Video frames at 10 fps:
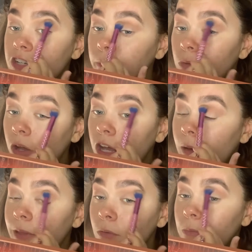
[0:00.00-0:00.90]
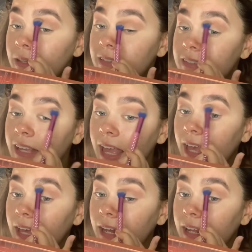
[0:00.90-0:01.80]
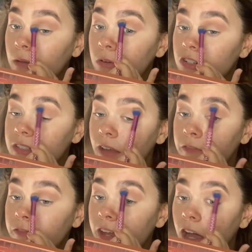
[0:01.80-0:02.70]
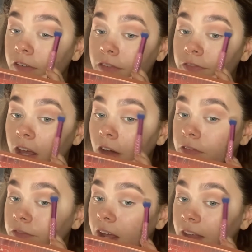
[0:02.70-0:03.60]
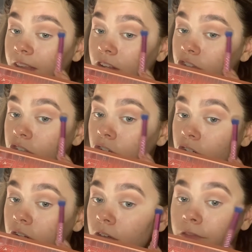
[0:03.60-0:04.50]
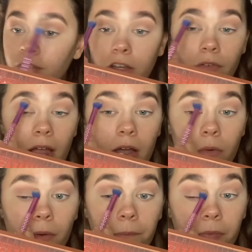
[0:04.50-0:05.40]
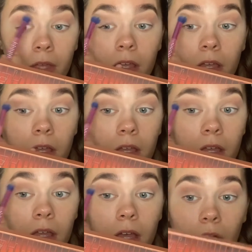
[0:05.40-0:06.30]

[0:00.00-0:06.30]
he woke up, he would be sick, and he would just have fit after fit after fit, and they just couldn't figure out a